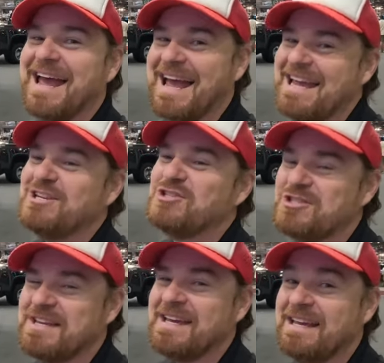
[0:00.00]

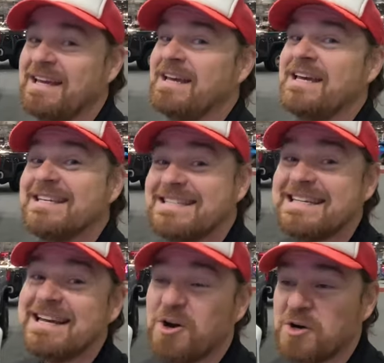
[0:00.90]
HD
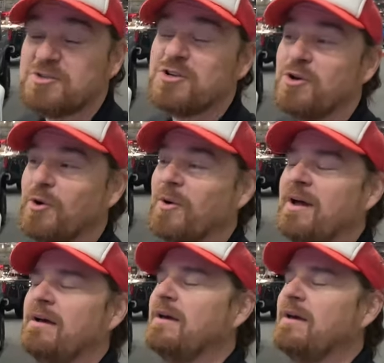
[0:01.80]
ZR2,